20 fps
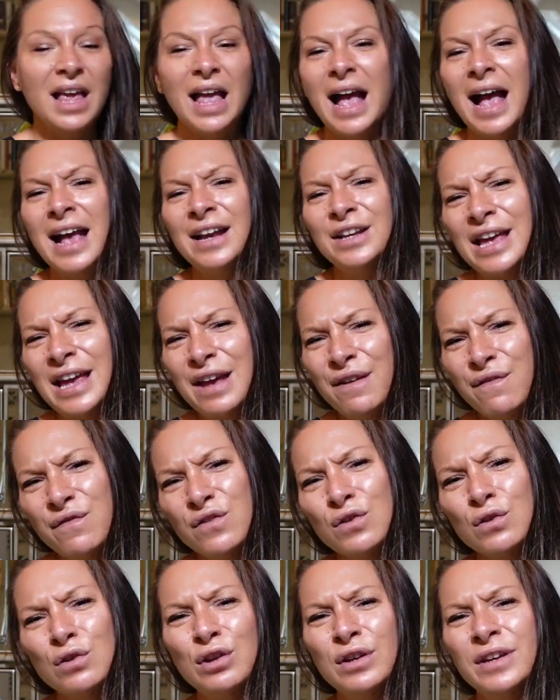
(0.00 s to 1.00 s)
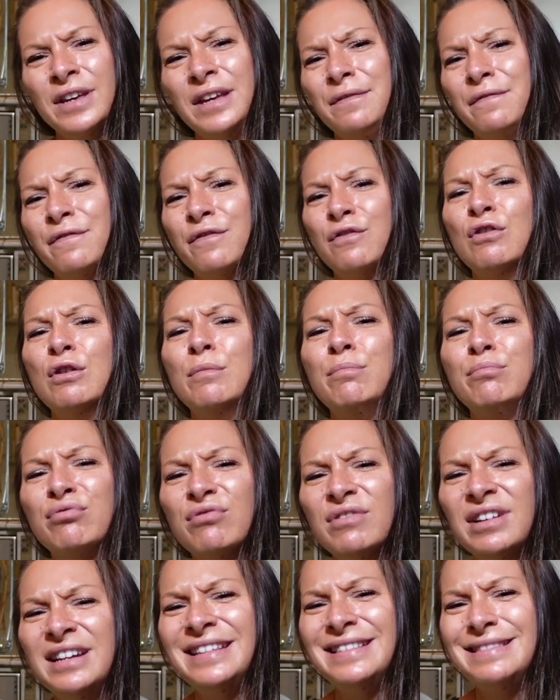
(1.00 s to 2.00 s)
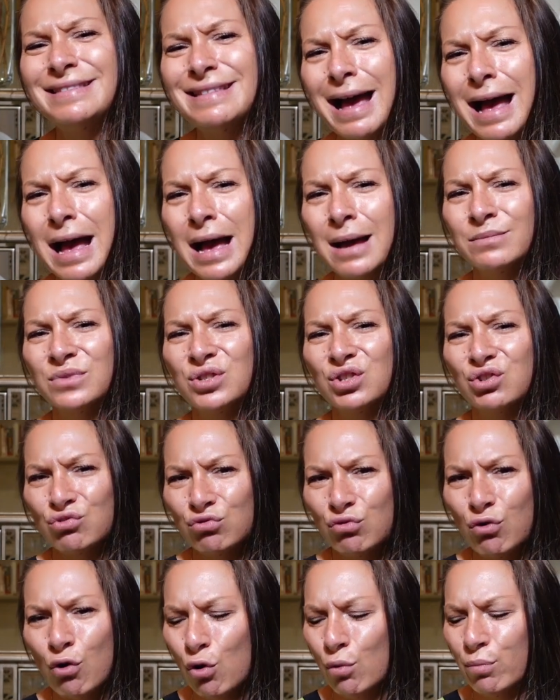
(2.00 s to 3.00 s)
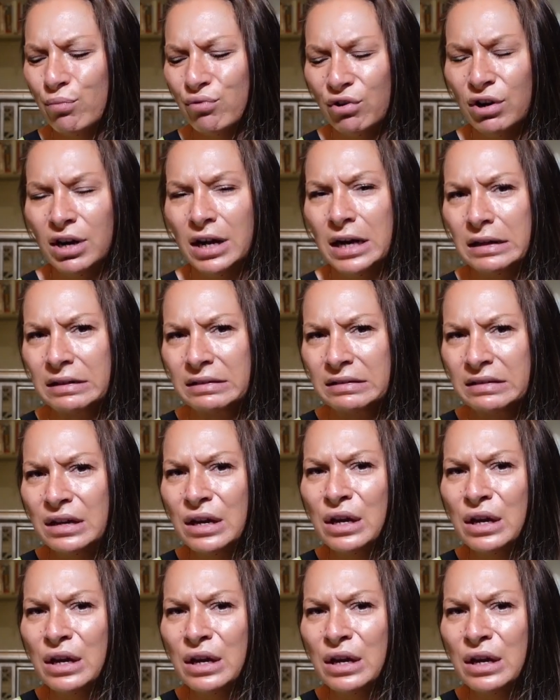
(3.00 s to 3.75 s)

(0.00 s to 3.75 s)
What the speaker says: And if you're looking for a pretty damn strong product,